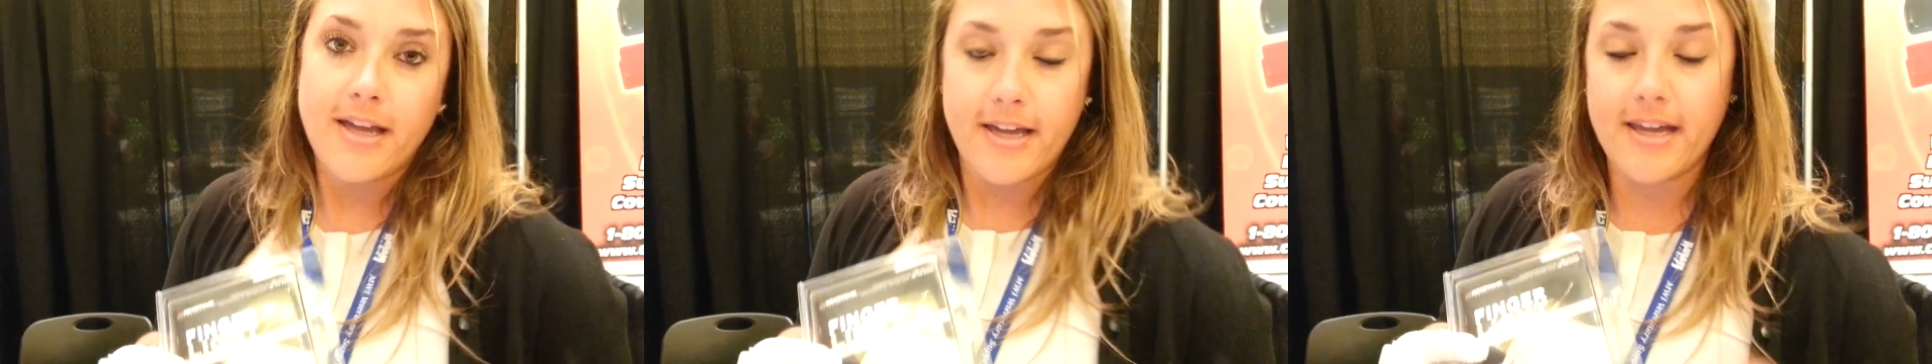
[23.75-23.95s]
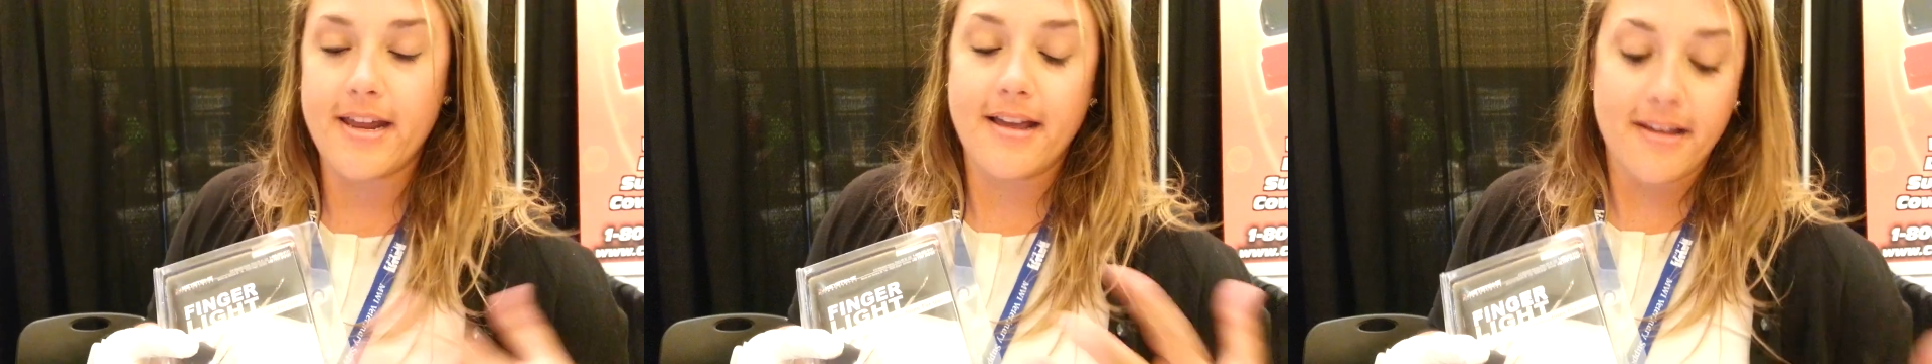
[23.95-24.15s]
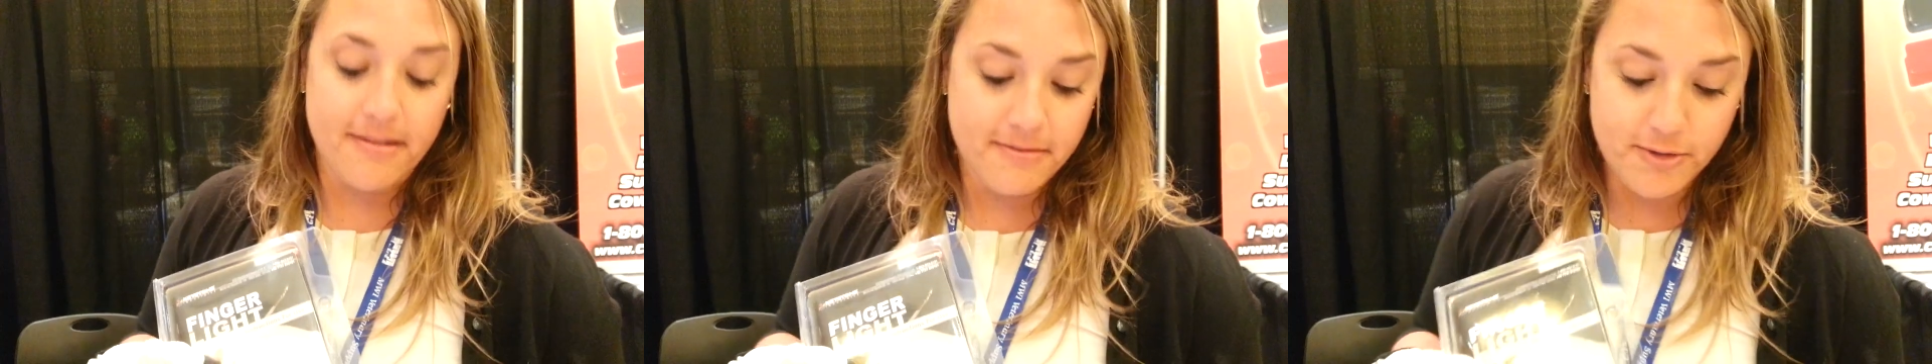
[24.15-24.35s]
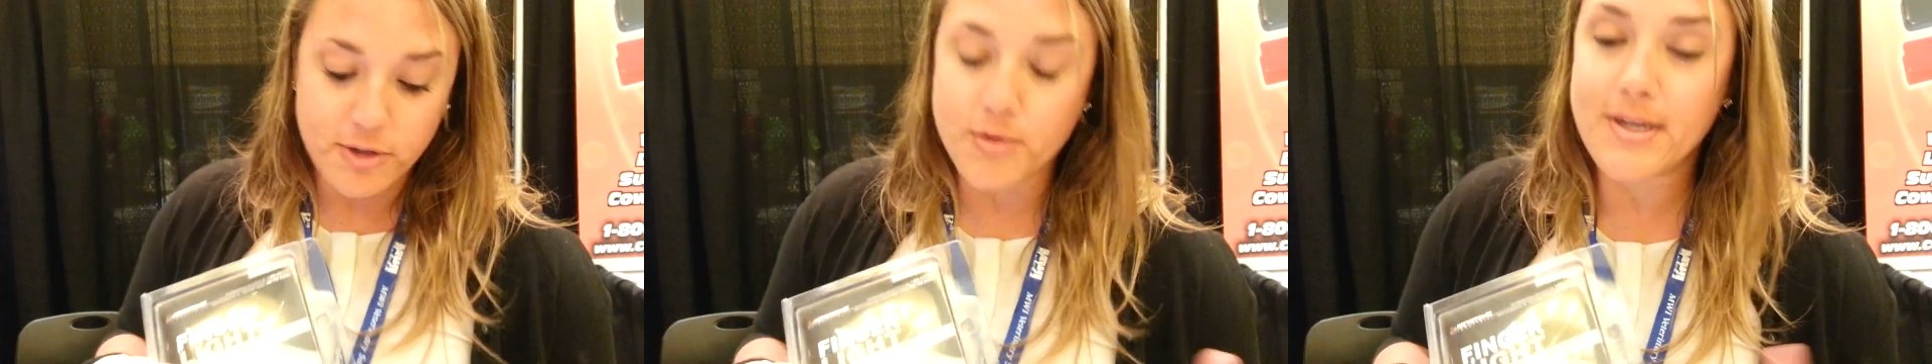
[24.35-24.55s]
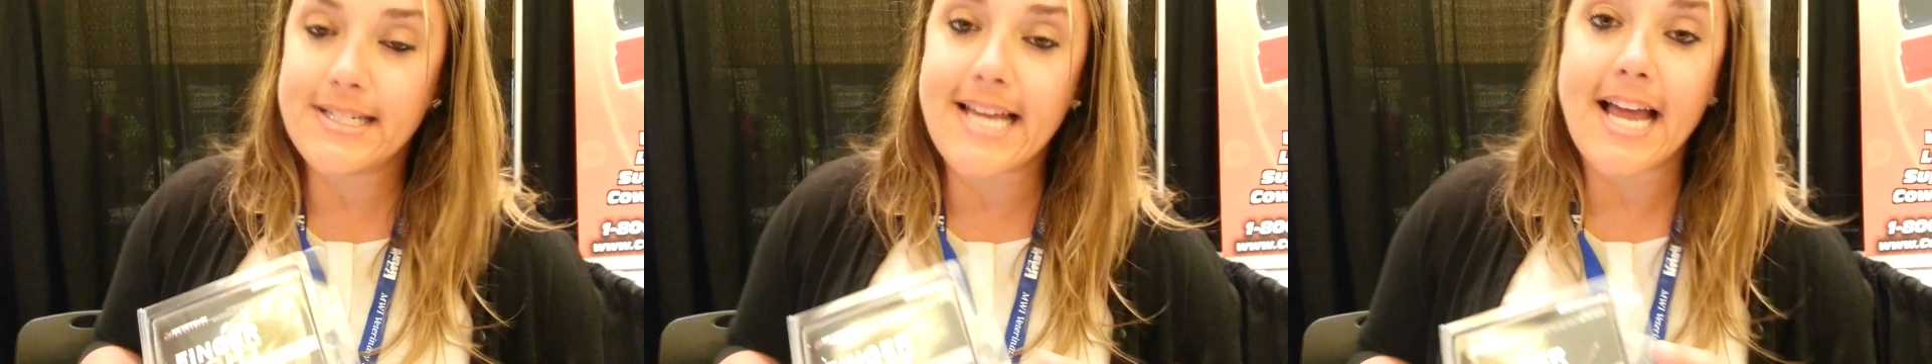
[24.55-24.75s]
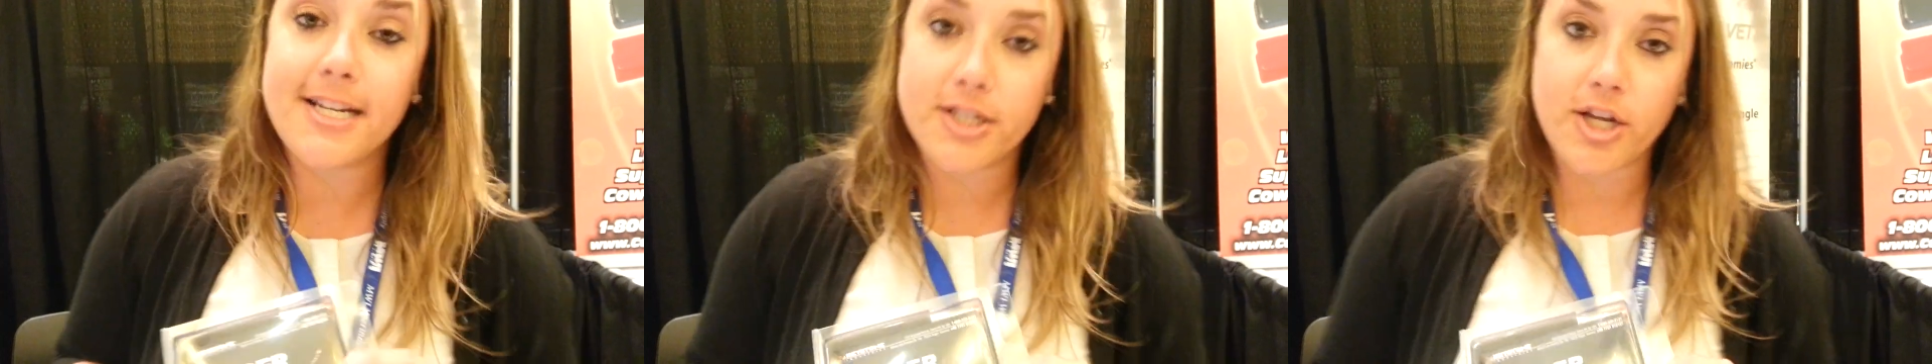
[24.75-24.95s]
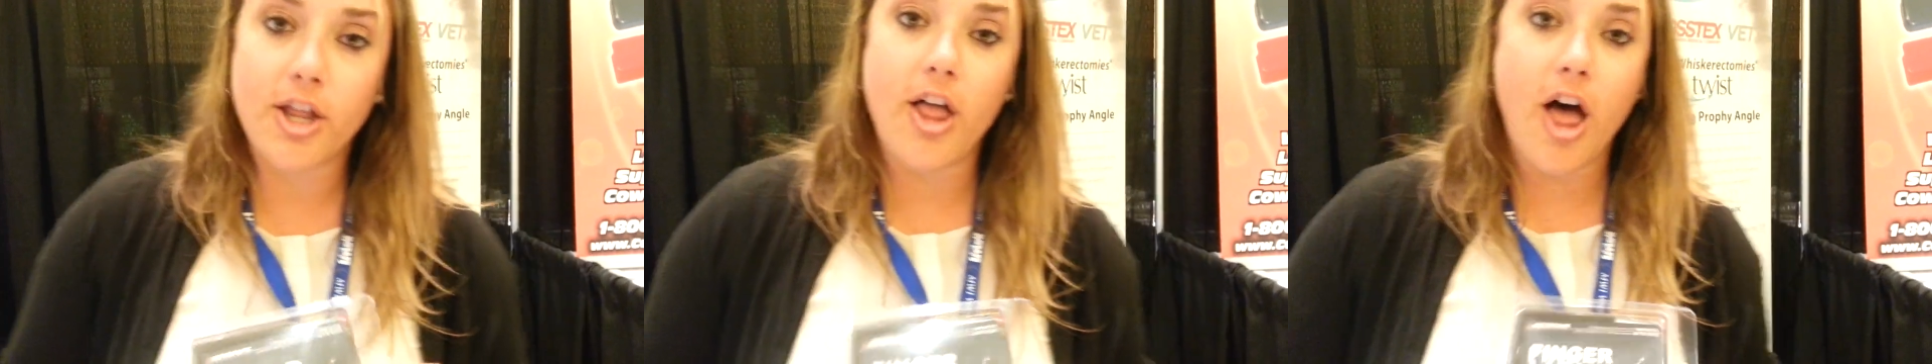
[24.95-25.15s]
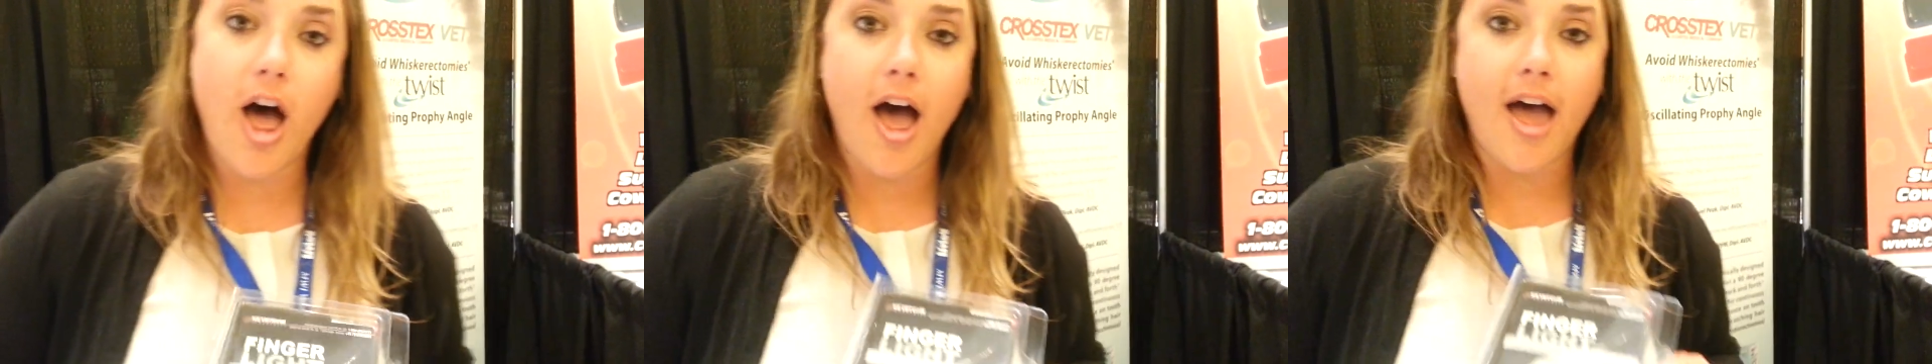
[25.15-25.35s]
going to do a dental
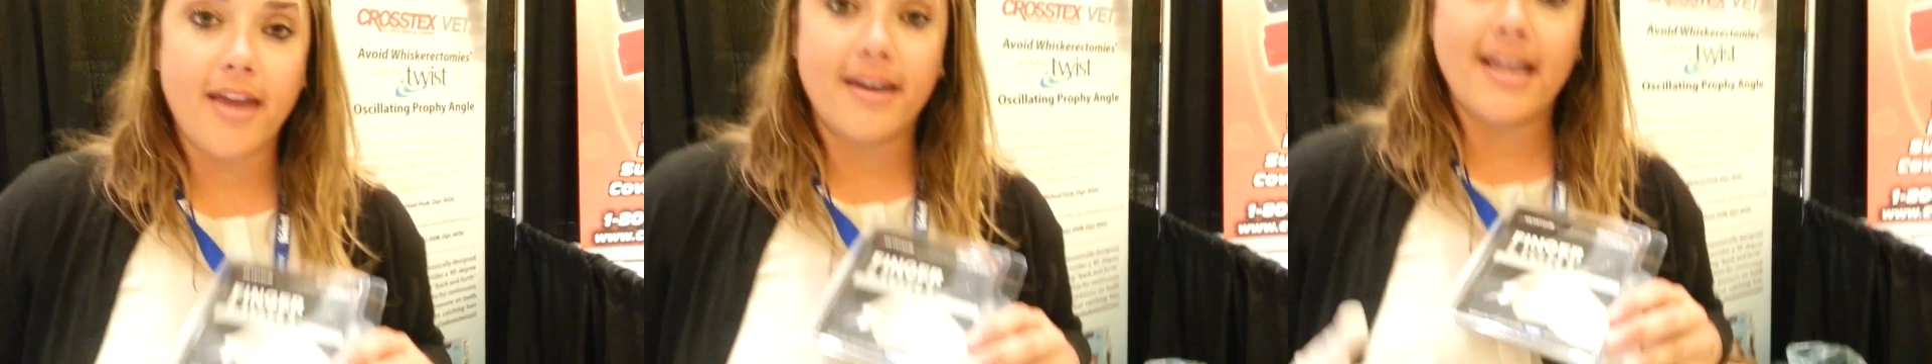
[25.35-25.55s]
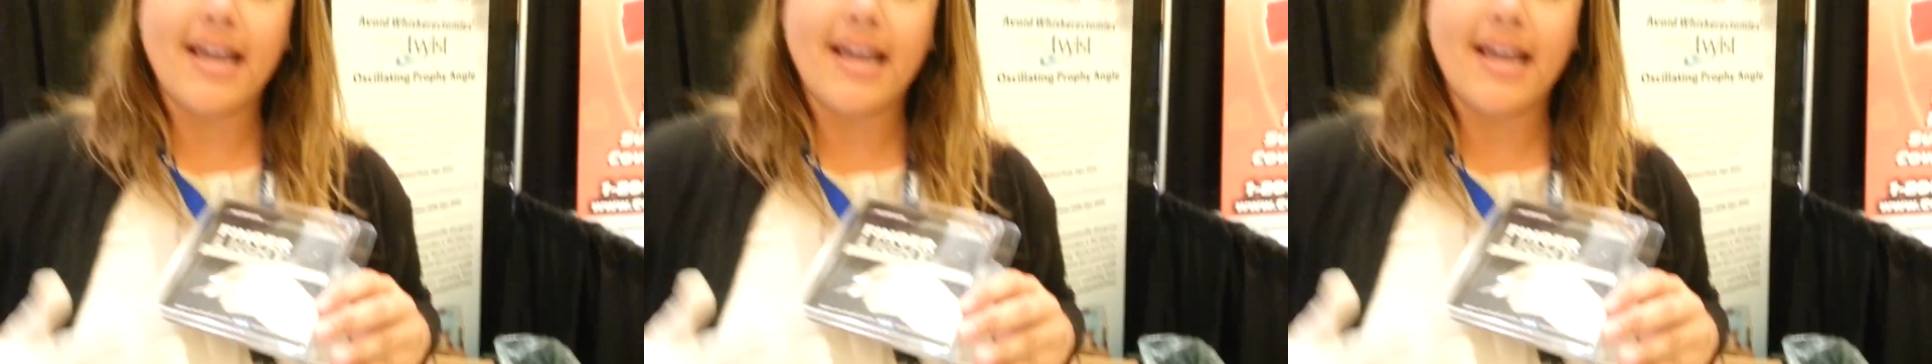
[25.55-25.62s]
on,